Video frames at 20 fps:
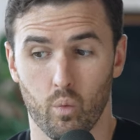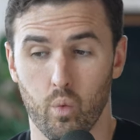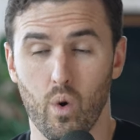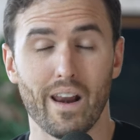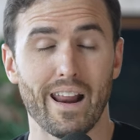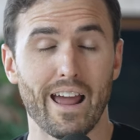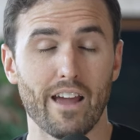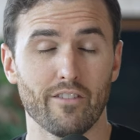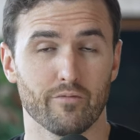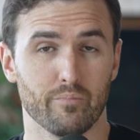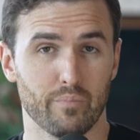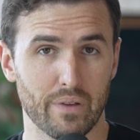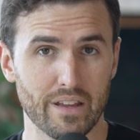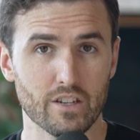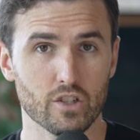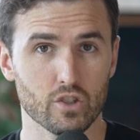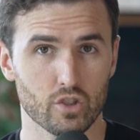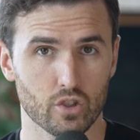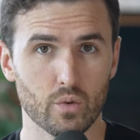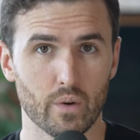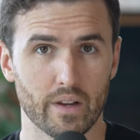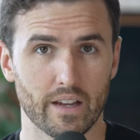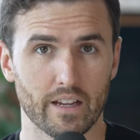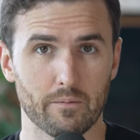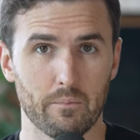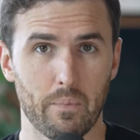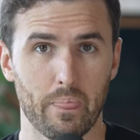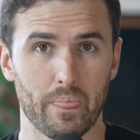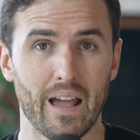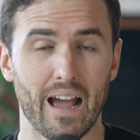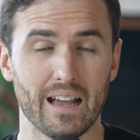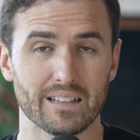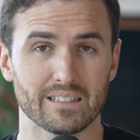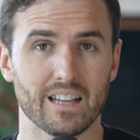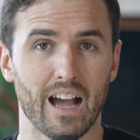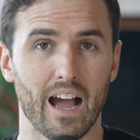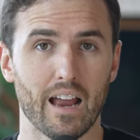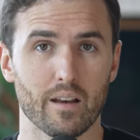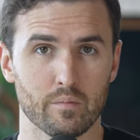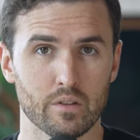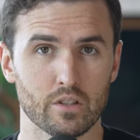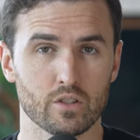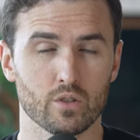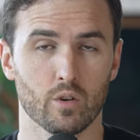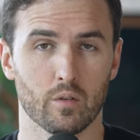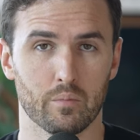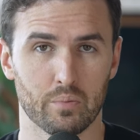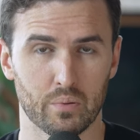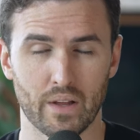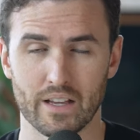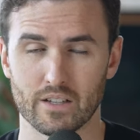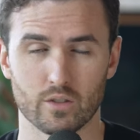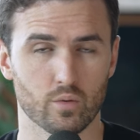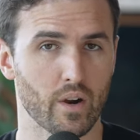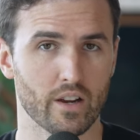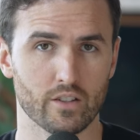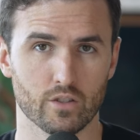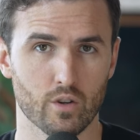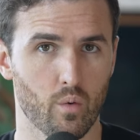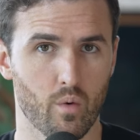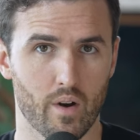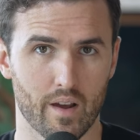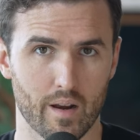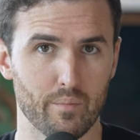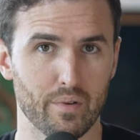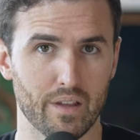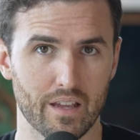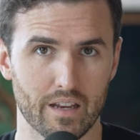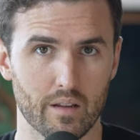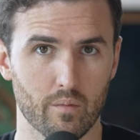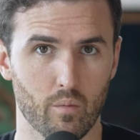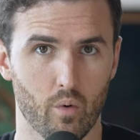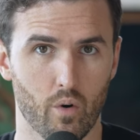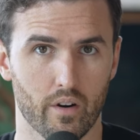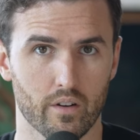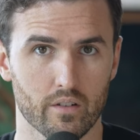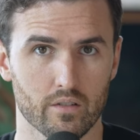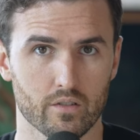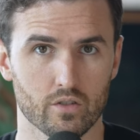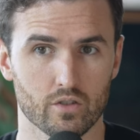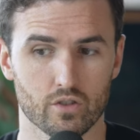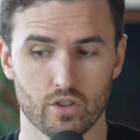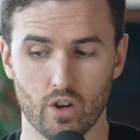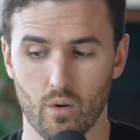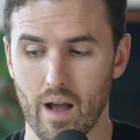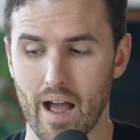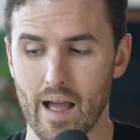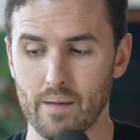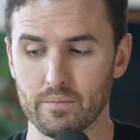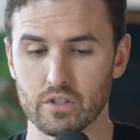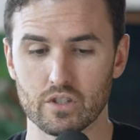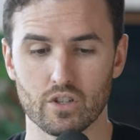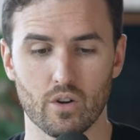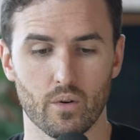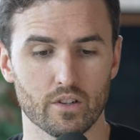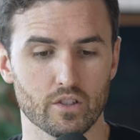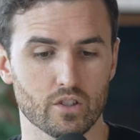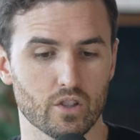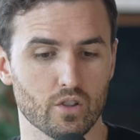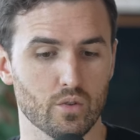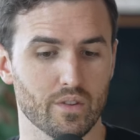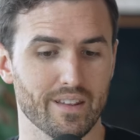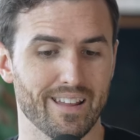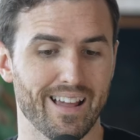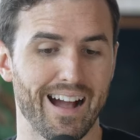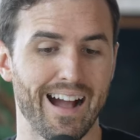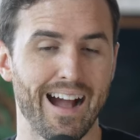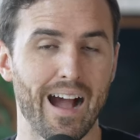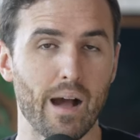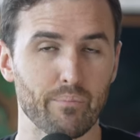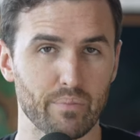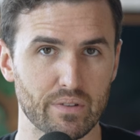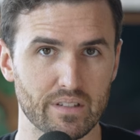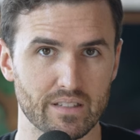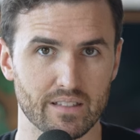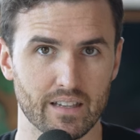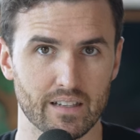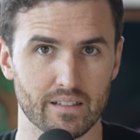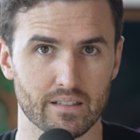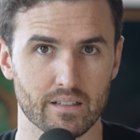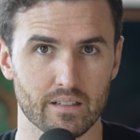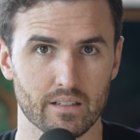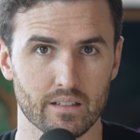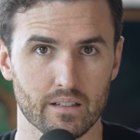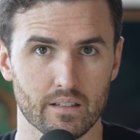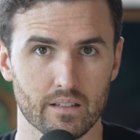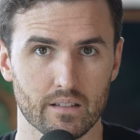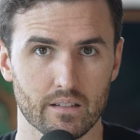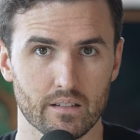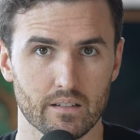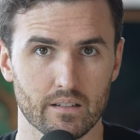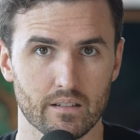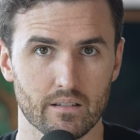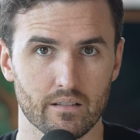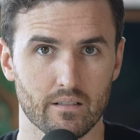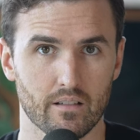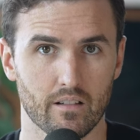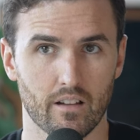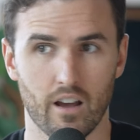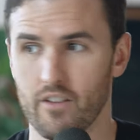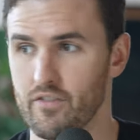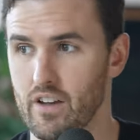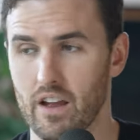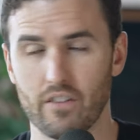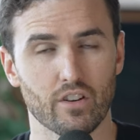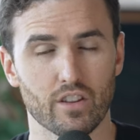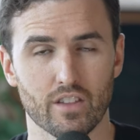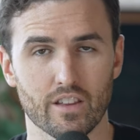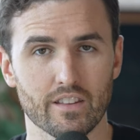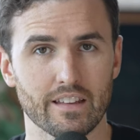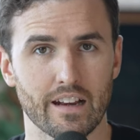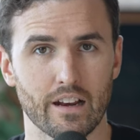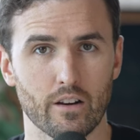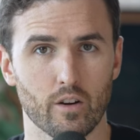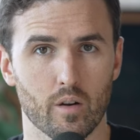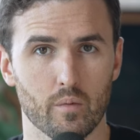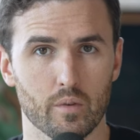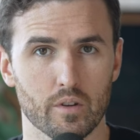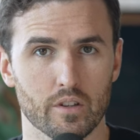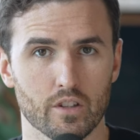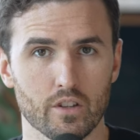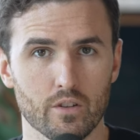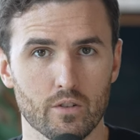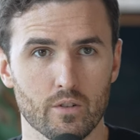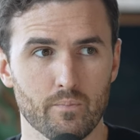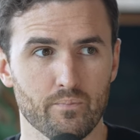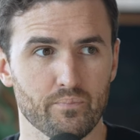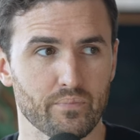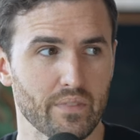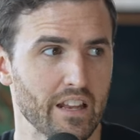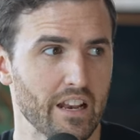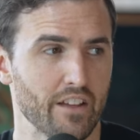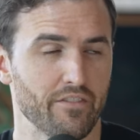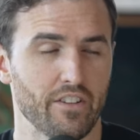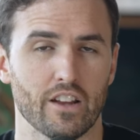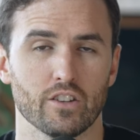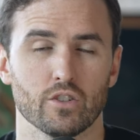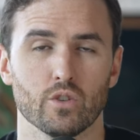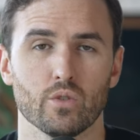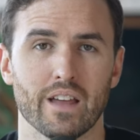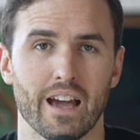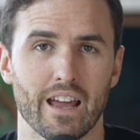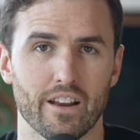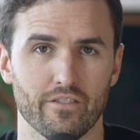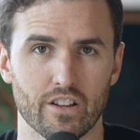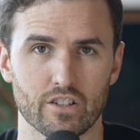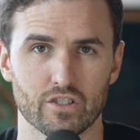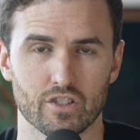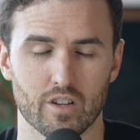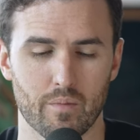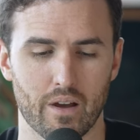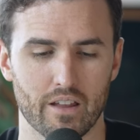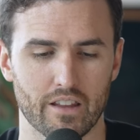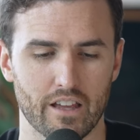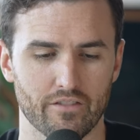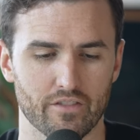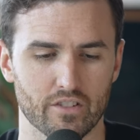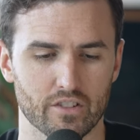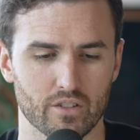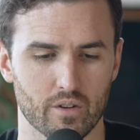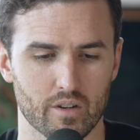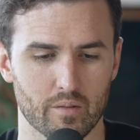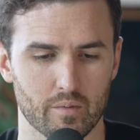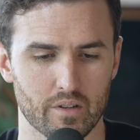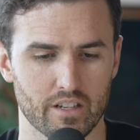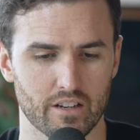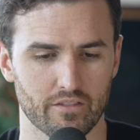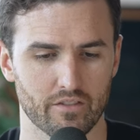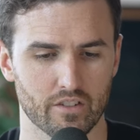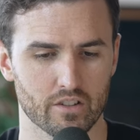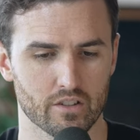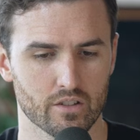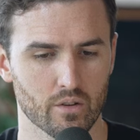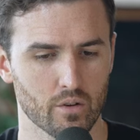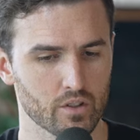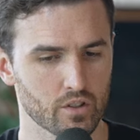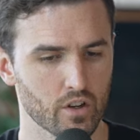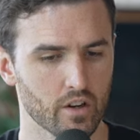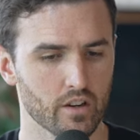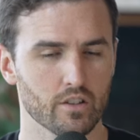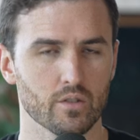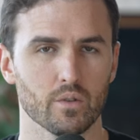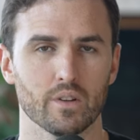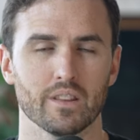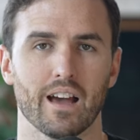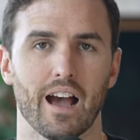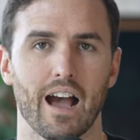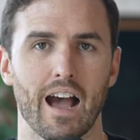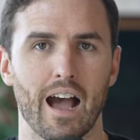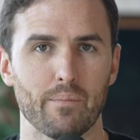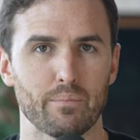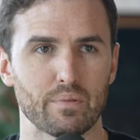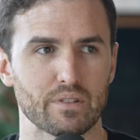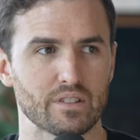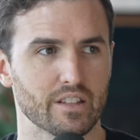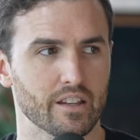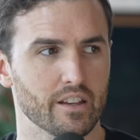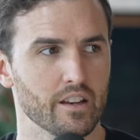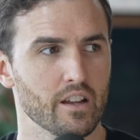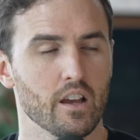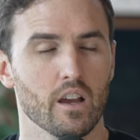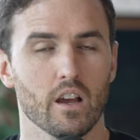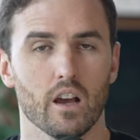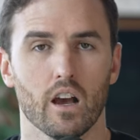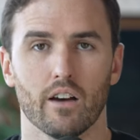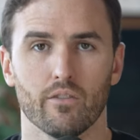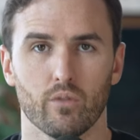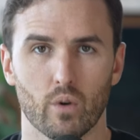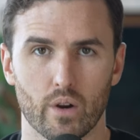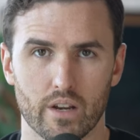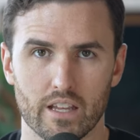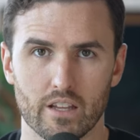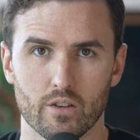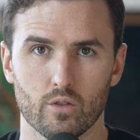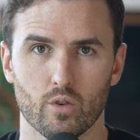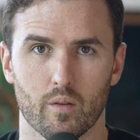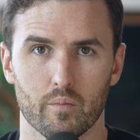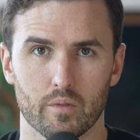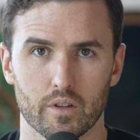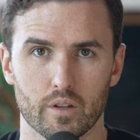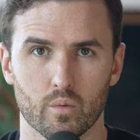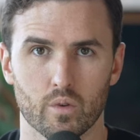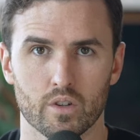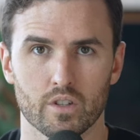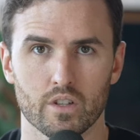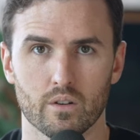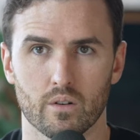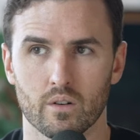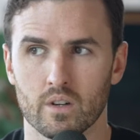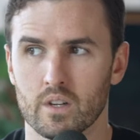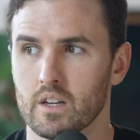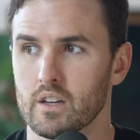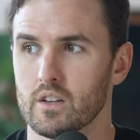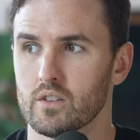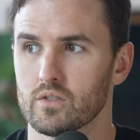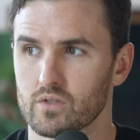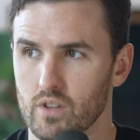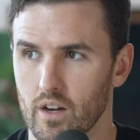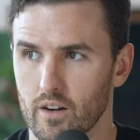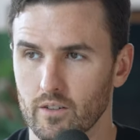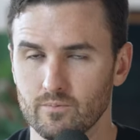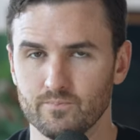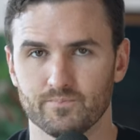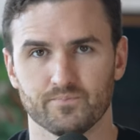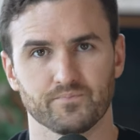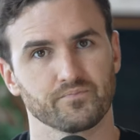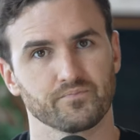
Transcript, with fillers: what I've been doing has gotten me to a place where I don't want to be anymore. So I'm just going to do the opposite of everything that I normally do, and if I do that, eventually my life is going to be different. So he started doing the opposite of what he normally would do. So